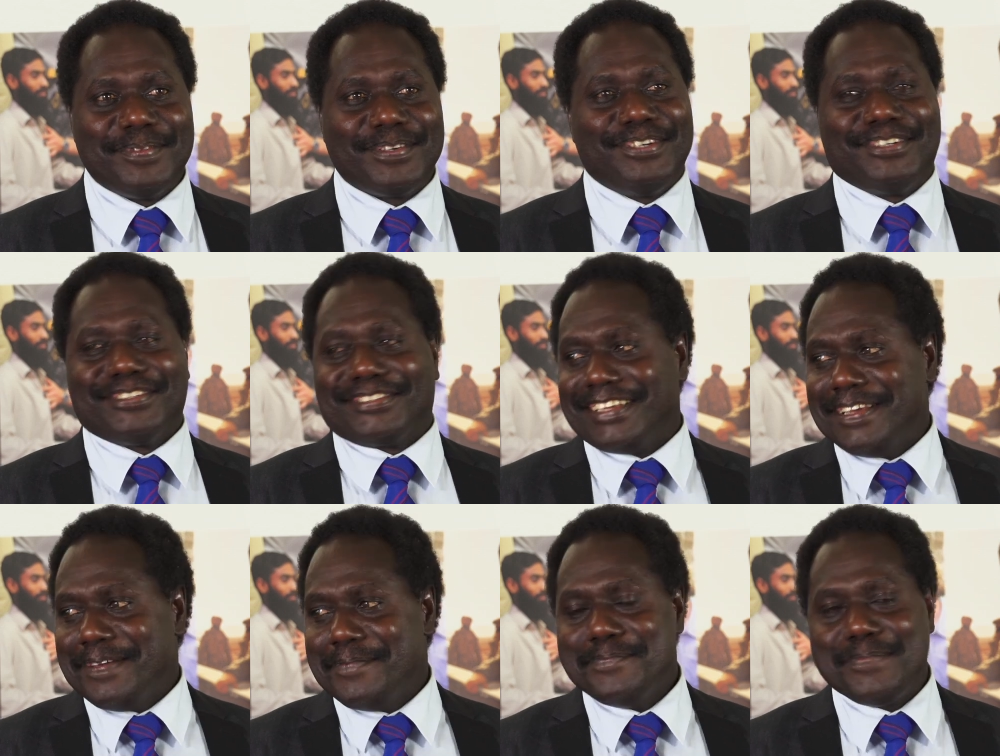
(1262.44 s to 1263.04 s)
Speaker 1: because
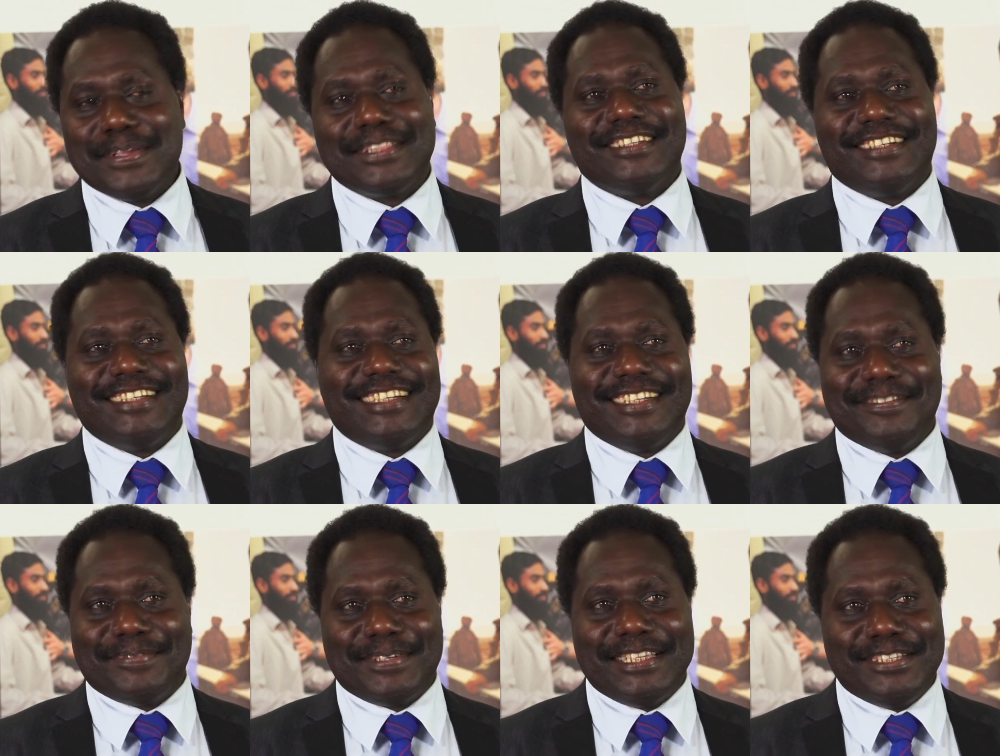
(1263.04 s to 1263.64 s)
betel
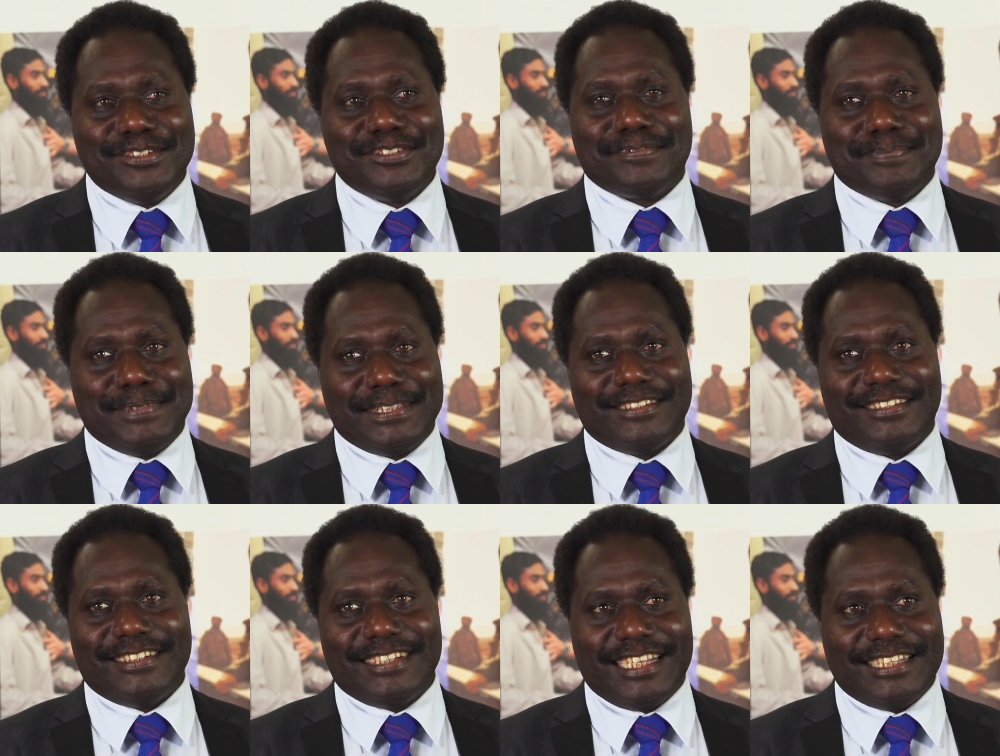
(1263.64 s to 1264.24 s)
we use
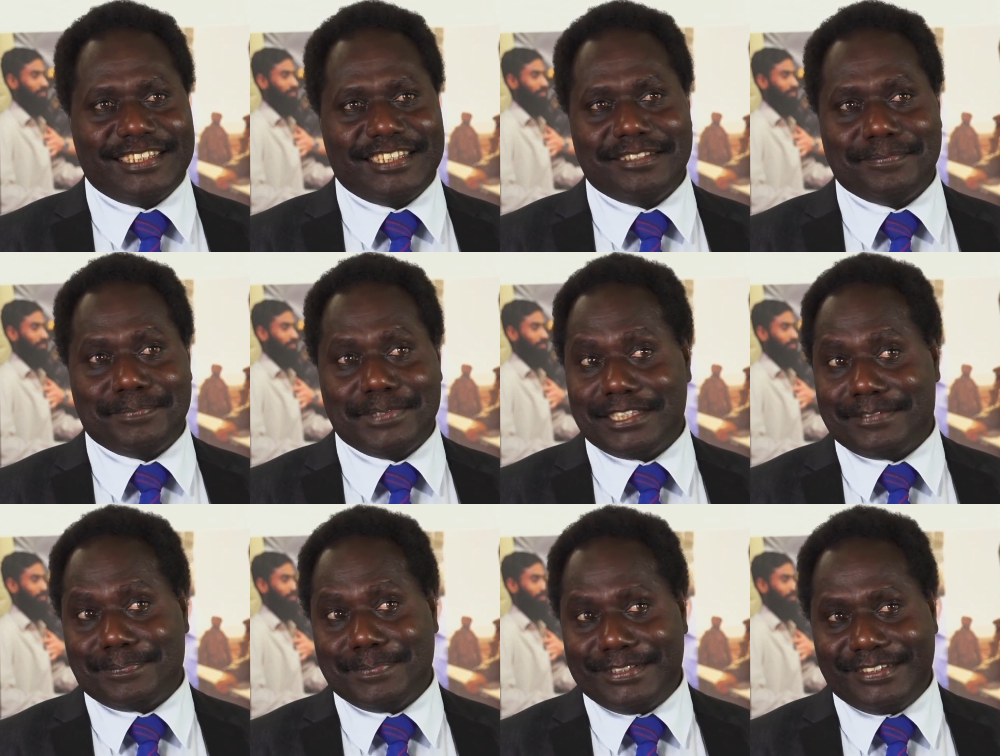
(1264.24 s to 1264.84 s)
betel nut mm. in
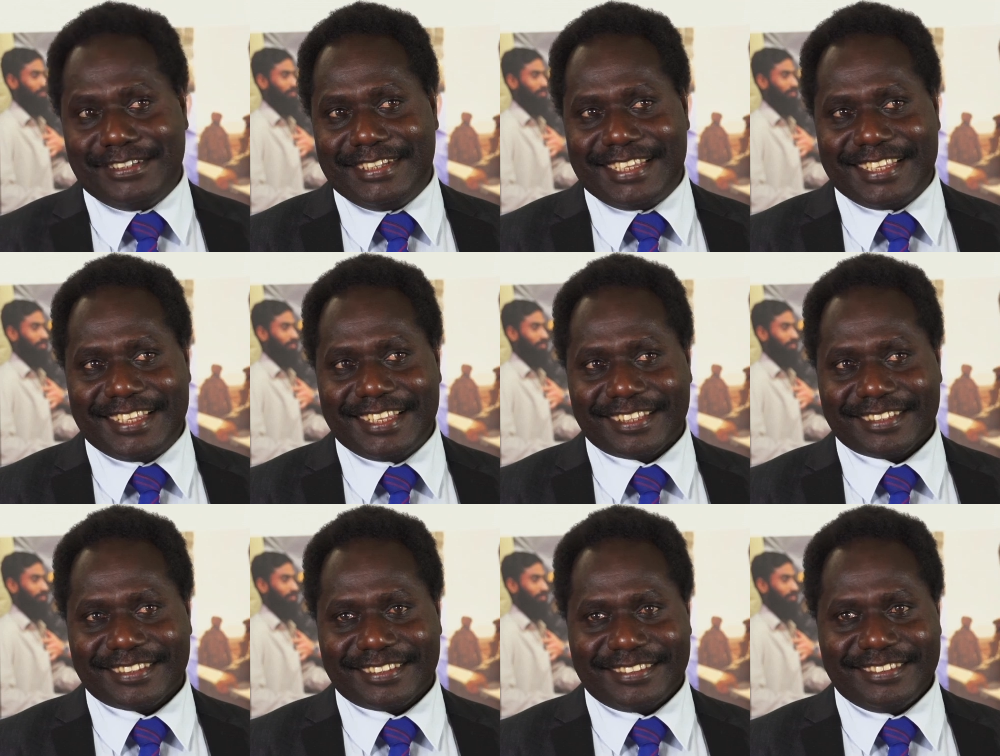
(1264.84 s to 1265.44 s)
peace building.
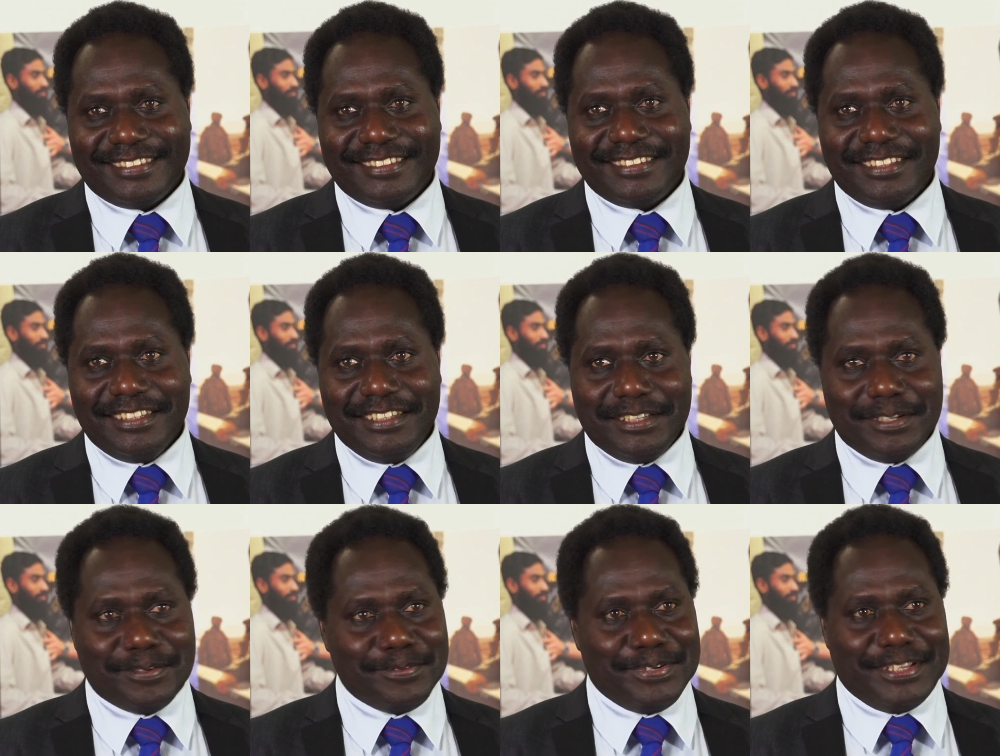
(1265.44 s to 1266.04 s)
Yes.
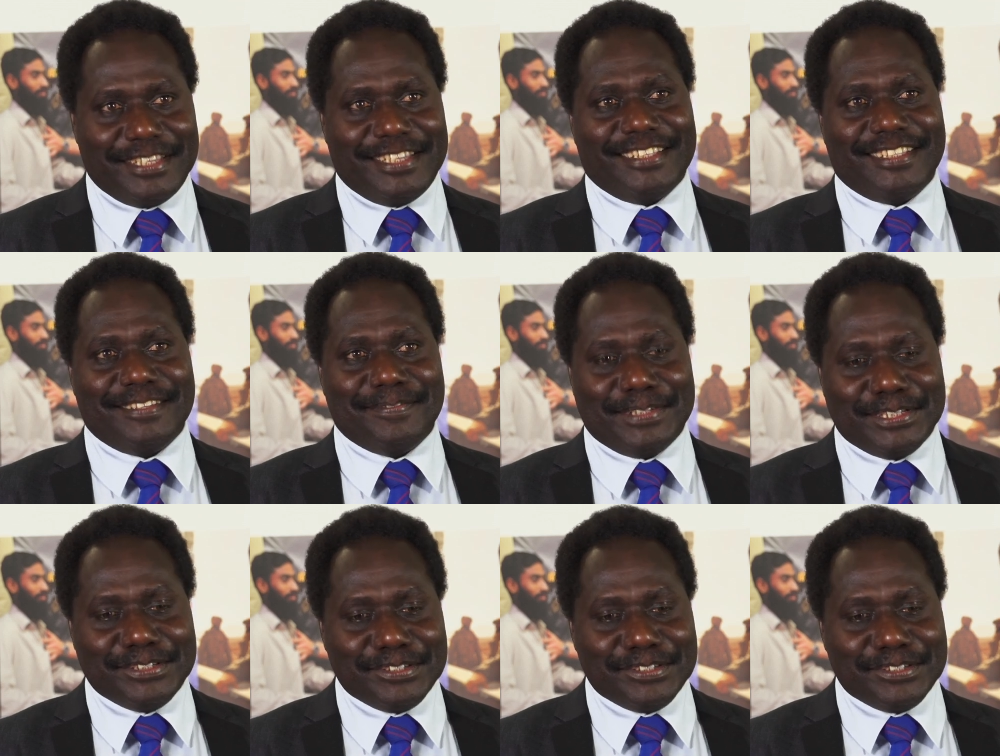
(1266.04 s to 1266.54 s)
We, we